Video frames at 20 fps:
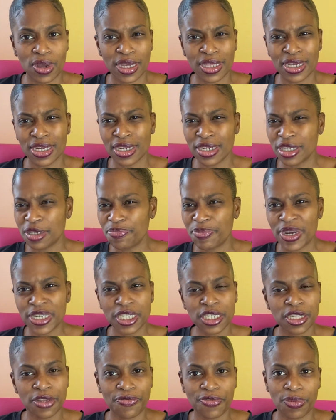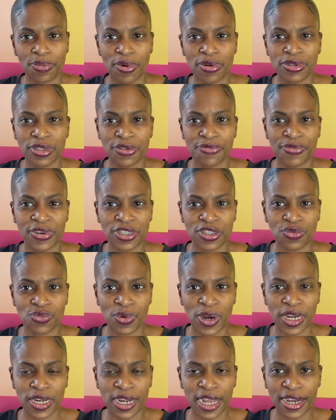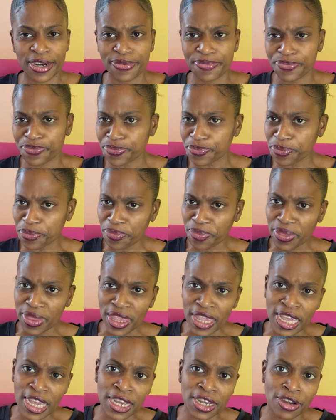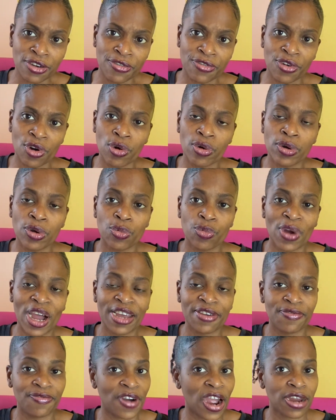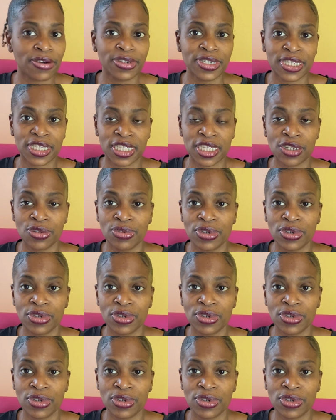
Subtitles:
I think especially for most of us right now in coronavirus